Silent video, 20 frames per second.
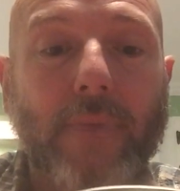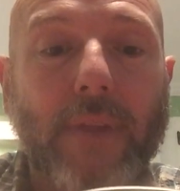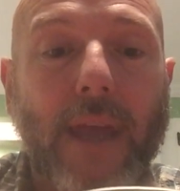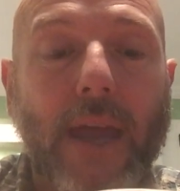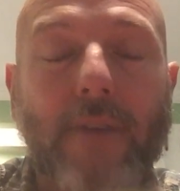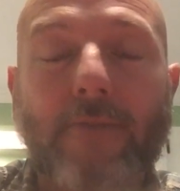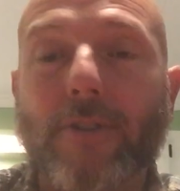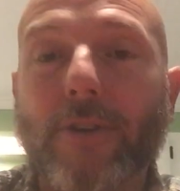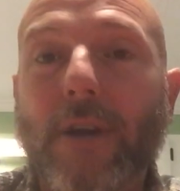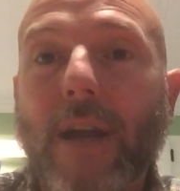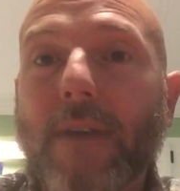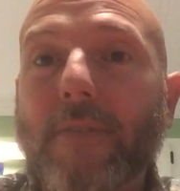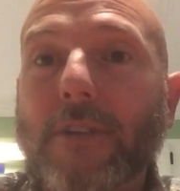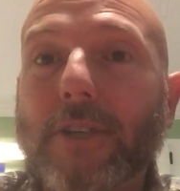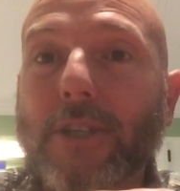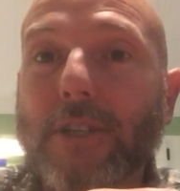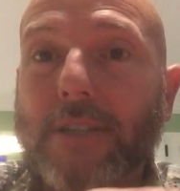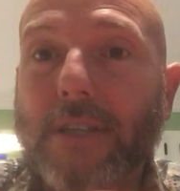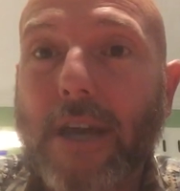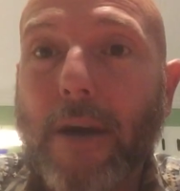after
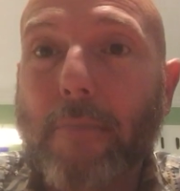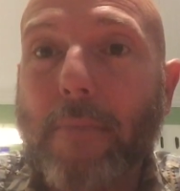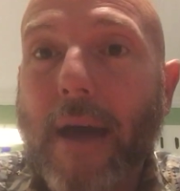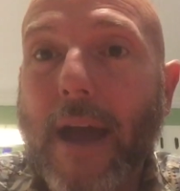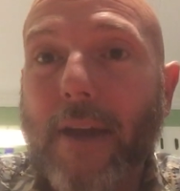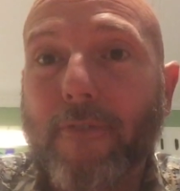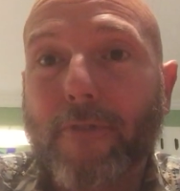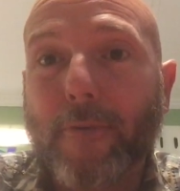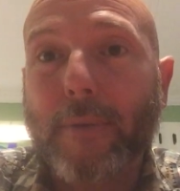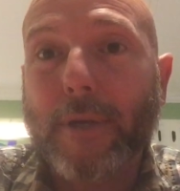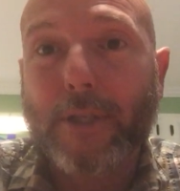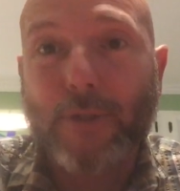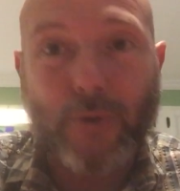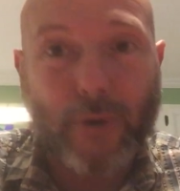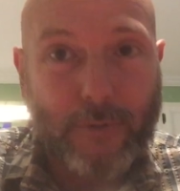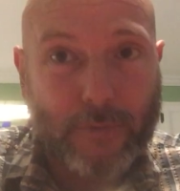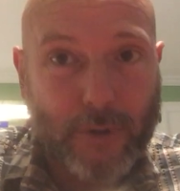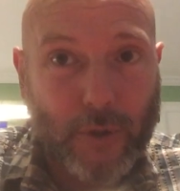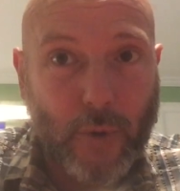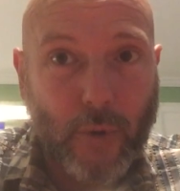having just come back from a
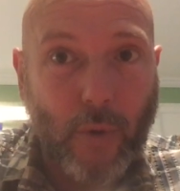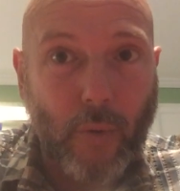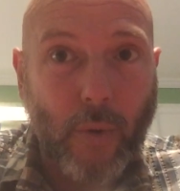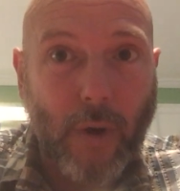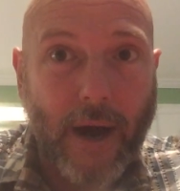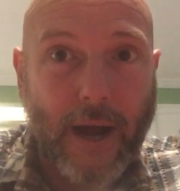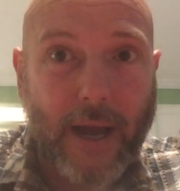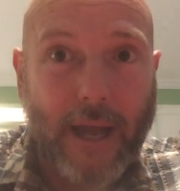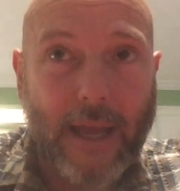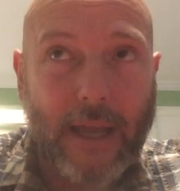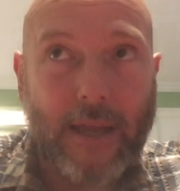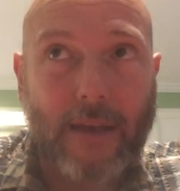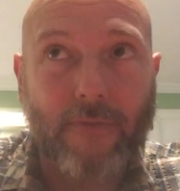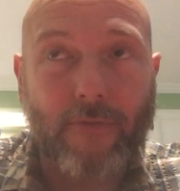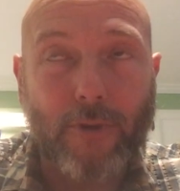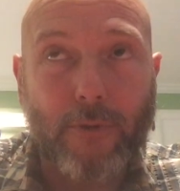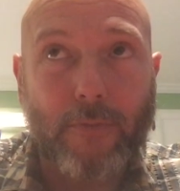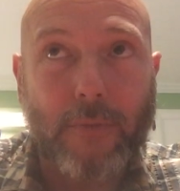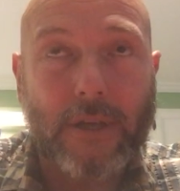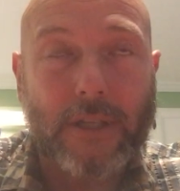trip to Hawaii a
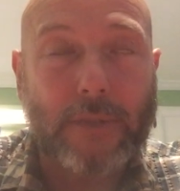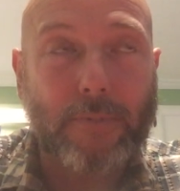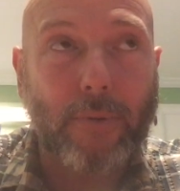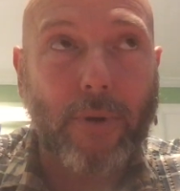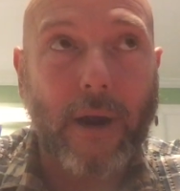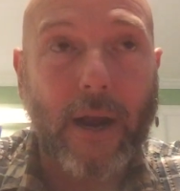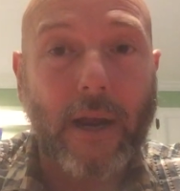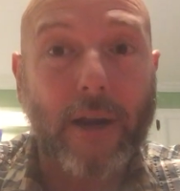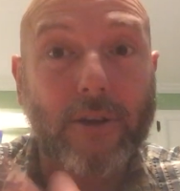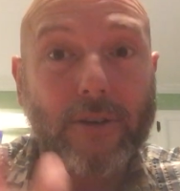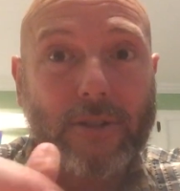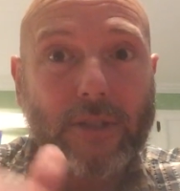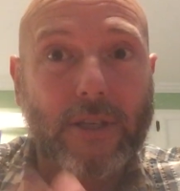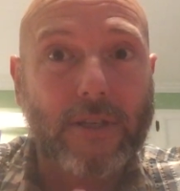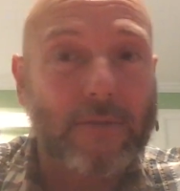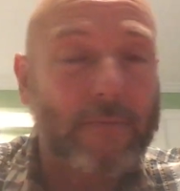few months prior,